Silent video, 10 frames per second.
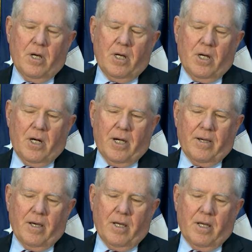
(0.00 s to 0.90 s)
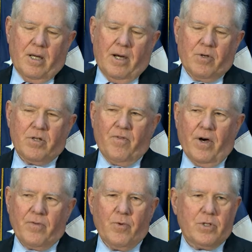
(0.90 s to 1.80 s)
And I was
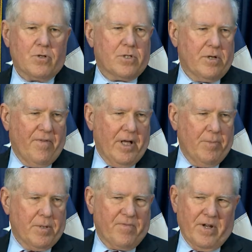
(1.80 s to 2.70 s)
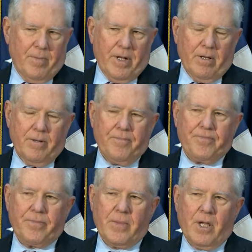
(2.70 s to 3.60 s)
involved in research and development fundamentally.
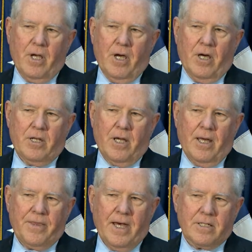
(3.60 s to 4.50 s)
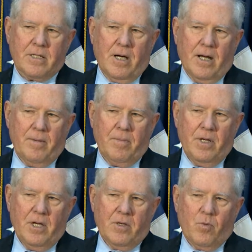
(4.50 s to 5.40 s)
And at that time,
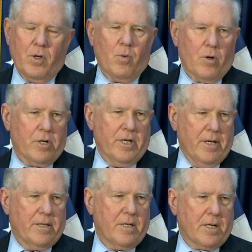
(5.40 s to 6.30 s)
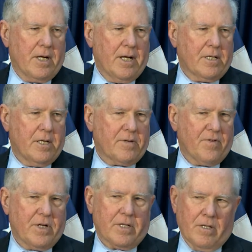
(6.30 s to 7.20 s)
we were in a contest
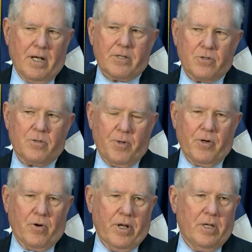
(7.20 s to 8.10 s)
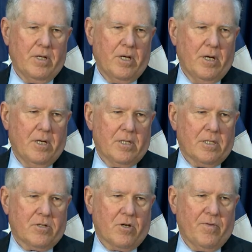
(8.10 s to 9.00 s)
for technological superiority.
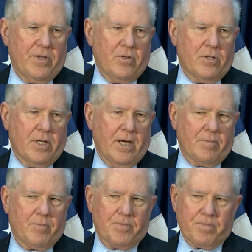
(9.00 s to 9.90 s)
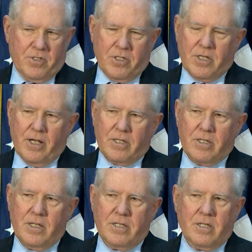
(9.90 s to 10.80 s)
The Soviet Union had good
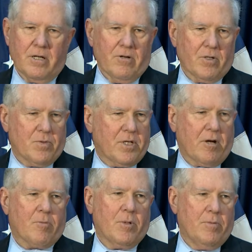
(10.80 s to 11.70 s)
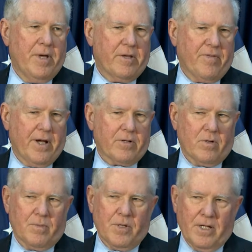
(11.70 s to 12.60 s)
scientists and engineers. It was terrible at
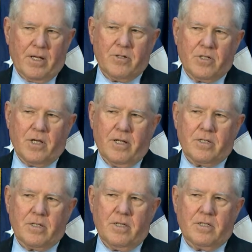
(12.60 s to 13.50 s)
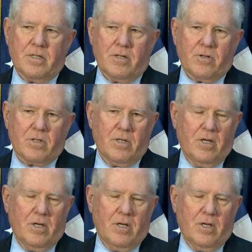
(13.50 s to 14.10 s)
manufacturing, but it had good scientists and engineers.